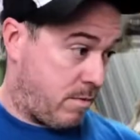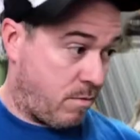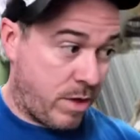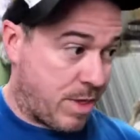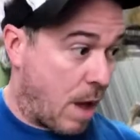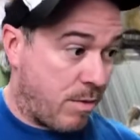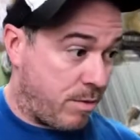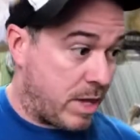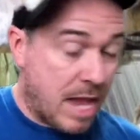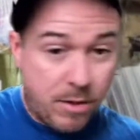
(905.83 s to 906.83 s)
we thought
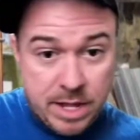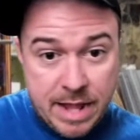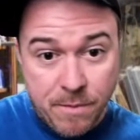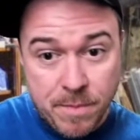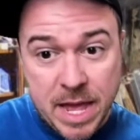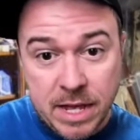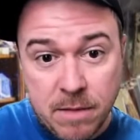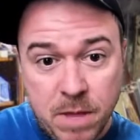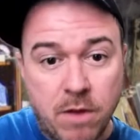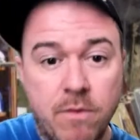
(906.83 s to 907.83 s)
that would be a
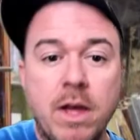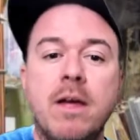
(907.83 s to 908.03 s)
good move.